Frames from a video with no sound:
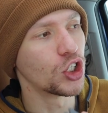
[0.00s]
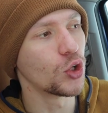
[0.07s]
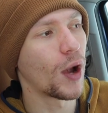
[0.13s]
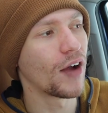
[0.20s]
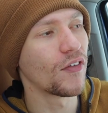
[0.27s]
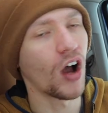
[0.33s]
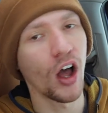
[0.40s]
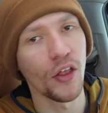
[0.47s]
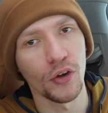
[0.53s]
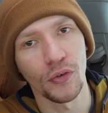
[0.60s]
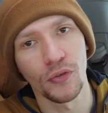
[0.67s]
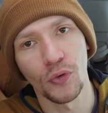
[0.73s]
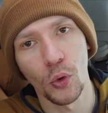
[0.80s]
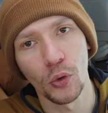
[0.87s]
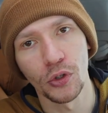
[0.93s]
do have other
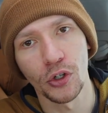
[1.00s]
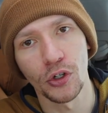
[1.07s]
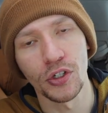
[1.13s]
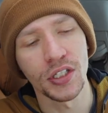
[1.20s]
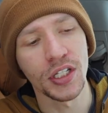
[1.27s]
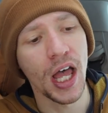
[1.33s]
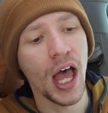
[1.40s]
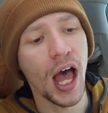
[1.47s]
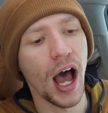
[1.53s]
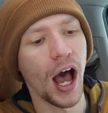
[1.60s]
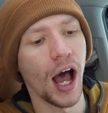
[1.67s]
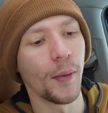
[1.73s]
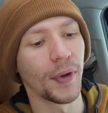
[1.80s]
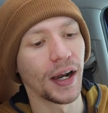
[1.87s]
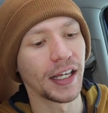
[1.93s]
folders,
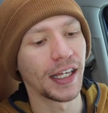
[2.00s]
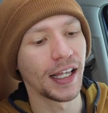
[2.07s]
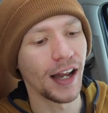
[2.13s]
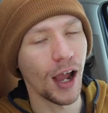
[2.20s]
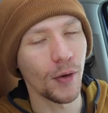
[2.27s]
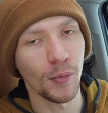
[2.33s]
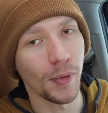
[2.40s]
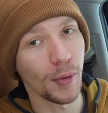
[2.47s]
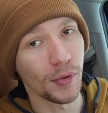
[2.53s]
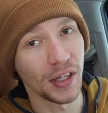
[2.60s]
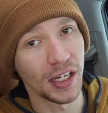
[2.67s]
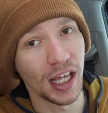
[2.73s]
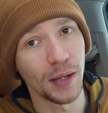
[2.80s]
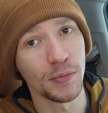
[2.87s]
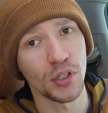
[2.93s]
um, and I cannot remember
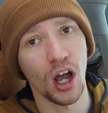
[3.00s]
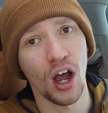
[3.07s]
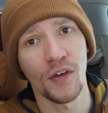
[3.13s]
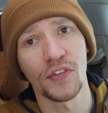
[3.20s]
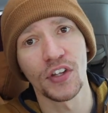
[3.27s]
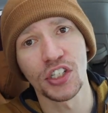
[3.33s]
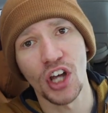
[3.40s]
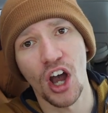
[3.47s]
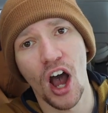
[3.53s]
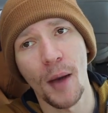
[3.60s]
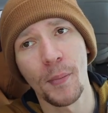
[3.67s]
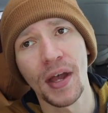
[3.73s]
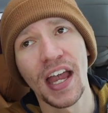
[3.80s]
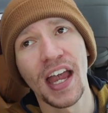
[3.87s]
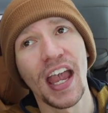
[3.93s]
the names off the
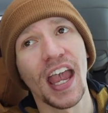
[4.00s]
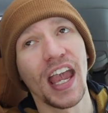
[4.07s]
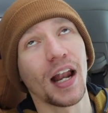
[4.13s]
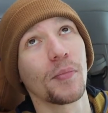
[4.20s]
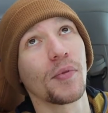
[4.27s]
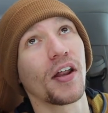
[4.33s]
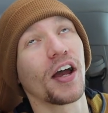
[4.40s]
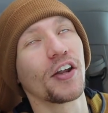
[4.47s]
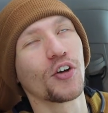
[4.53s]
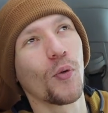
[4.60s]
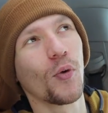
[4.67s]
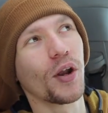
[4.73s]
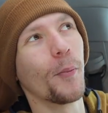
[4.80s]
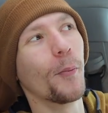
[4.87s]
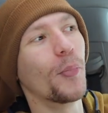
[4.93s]
top, and i I do
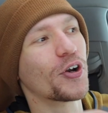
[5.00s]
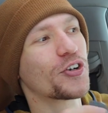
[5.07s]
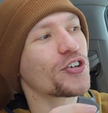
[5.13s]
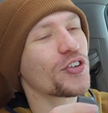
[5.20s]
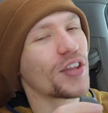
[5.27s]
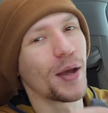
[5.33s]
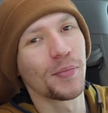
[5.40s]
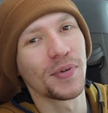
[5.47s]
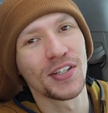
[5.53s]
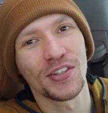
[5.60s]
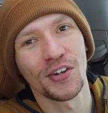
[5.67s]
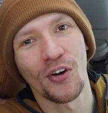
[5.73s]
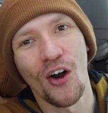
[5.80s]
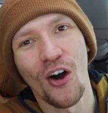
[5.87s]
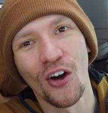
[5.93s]
not want to butcher them because
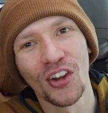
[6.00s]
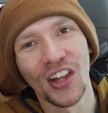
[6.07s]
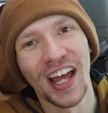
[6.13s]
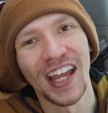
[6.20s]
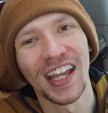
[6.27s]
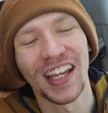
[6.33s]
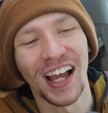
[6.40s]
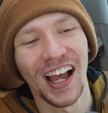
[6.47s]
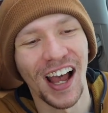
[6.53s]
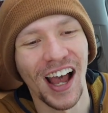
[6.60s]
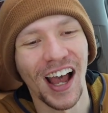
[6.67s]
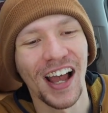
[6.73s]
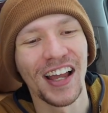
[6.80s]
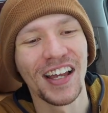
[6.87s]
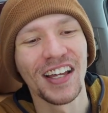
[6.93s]
they're all like.
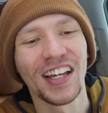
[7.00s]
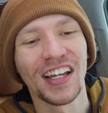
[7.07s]
Uh,